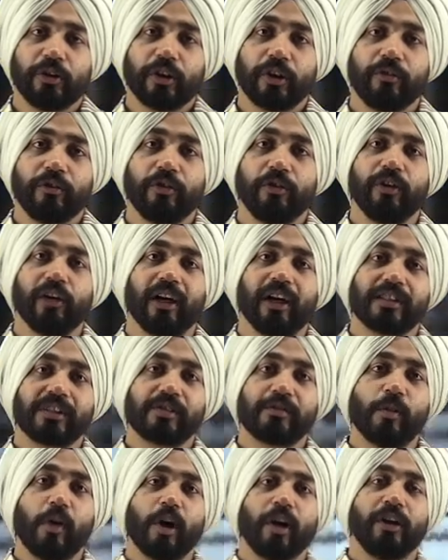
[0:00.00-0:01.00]
to give you a
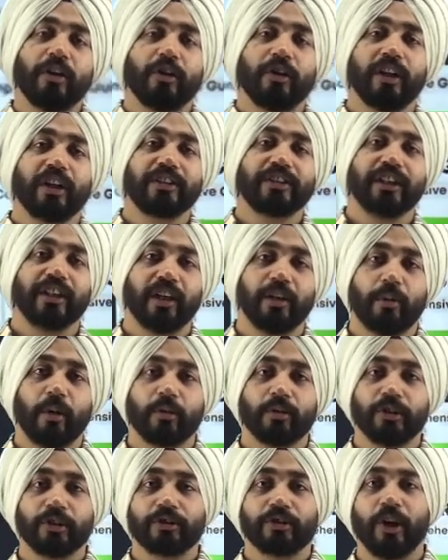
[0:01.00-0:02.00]
small introduction
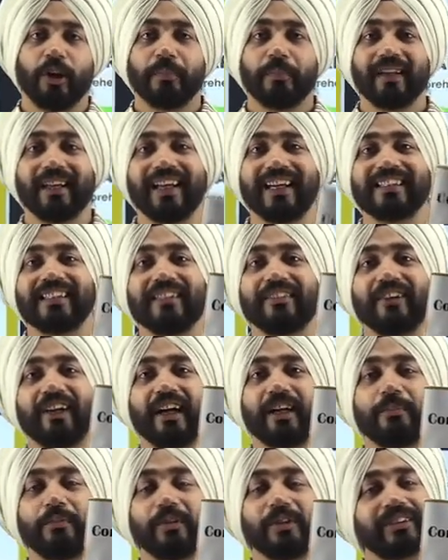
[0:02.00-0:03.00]
about this comprehensive
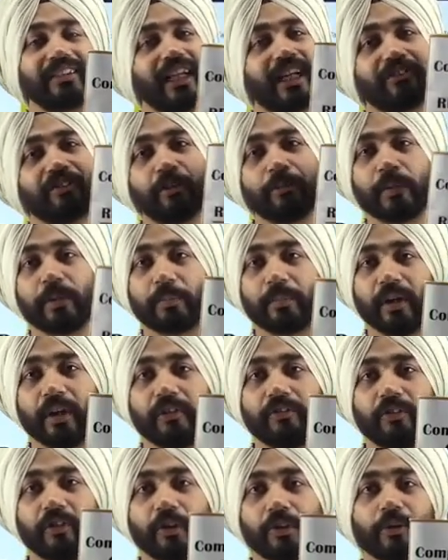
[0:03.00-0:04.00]
guidebooks that we have
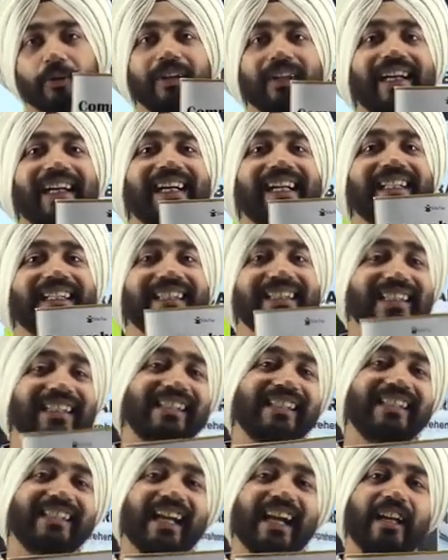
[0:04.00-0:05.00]
prepared for you.
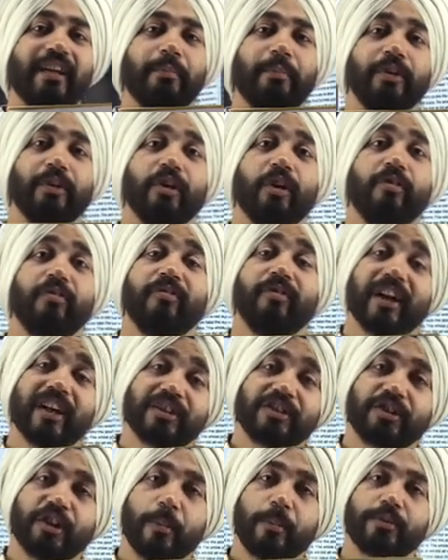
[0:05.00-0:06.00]
This can be your
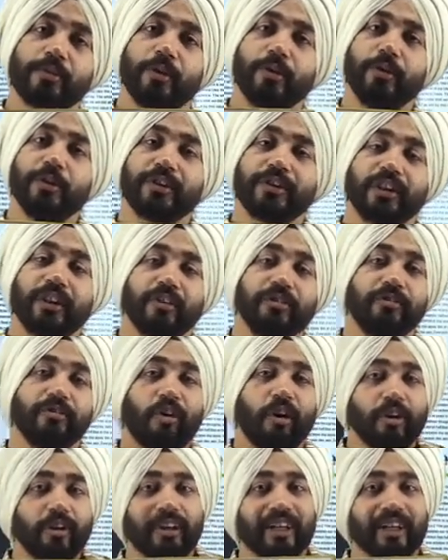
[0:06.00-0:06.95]
one-stop solution for